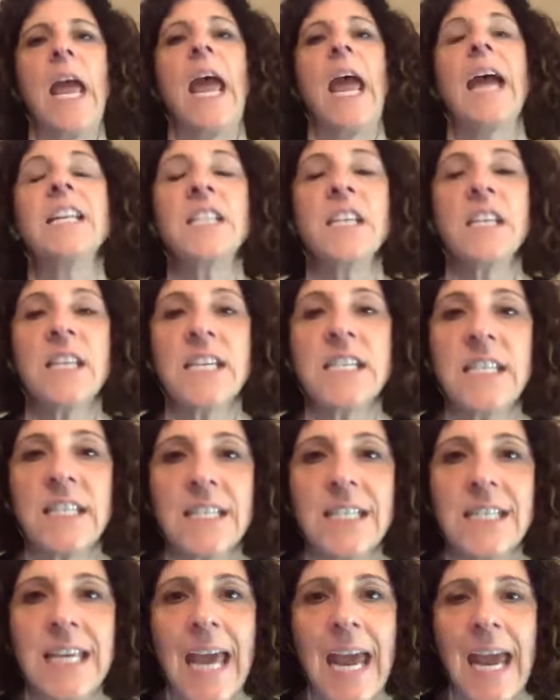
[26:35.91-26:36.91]
And to this
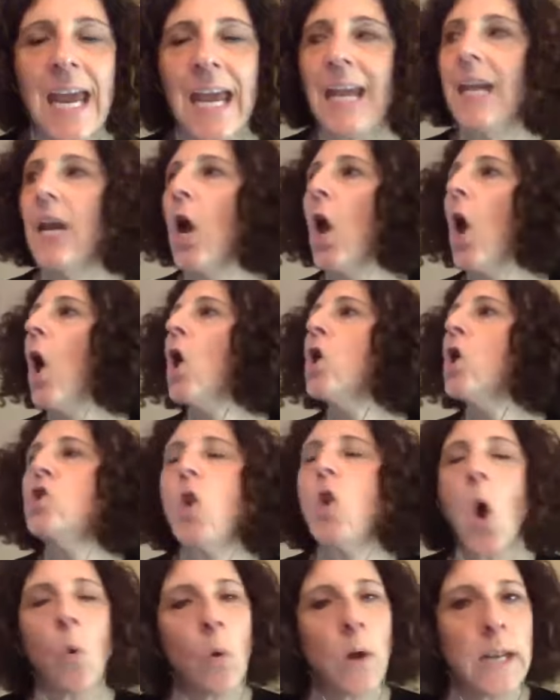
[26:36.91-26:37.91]
day,
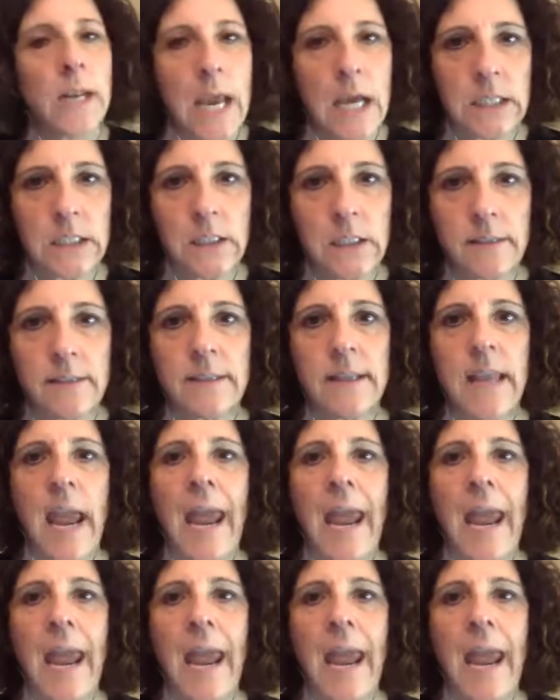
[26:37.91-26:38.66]
no one else